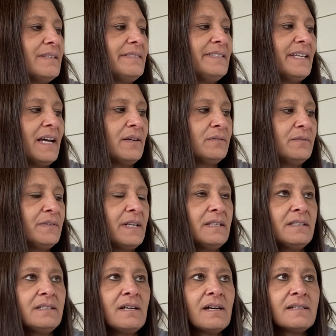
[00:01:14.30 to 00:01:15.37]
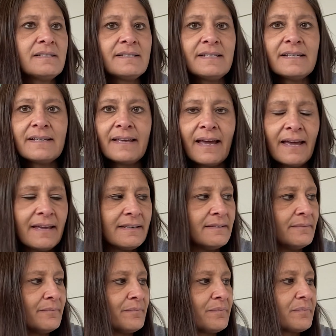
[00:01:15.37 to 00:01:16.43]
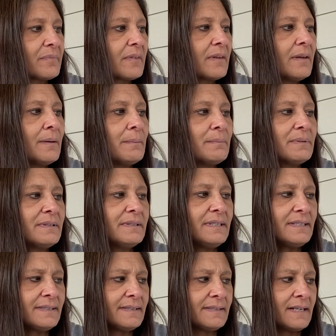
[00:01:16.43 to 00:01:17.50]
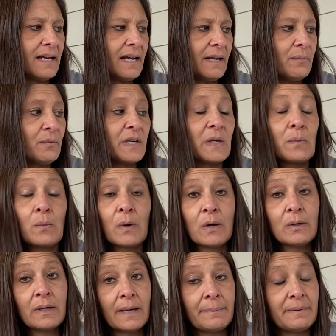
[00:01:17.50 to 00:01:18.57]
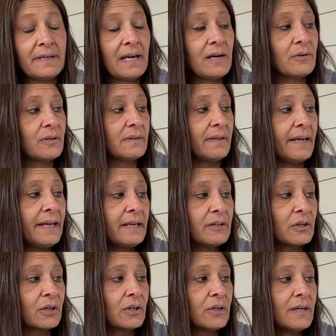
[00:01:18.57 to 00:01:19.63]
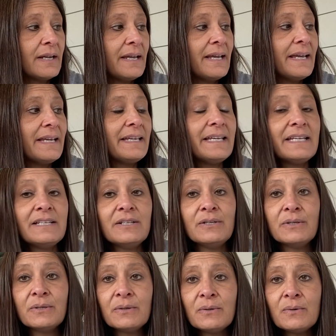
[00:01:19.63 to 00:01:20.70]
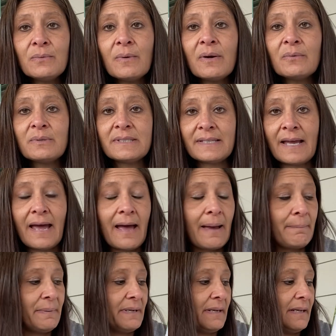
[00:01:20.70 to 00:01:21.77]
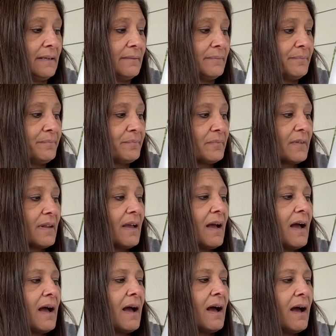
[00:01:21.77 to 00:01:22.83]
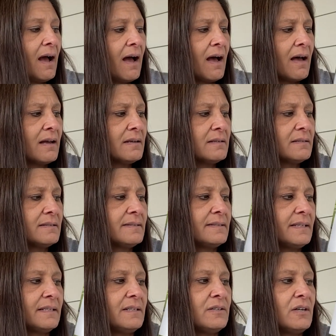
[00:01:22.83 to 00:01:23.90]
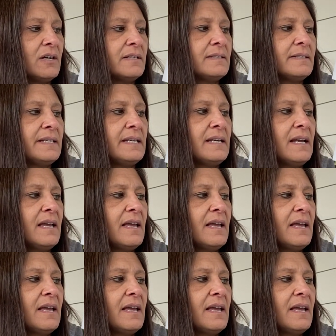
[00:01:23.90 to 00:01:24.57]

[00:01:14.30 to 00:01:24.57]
Down fell Anansi again. But this time, when he woke up an hour later, he knew what was happening. "Aha!" said Anansi.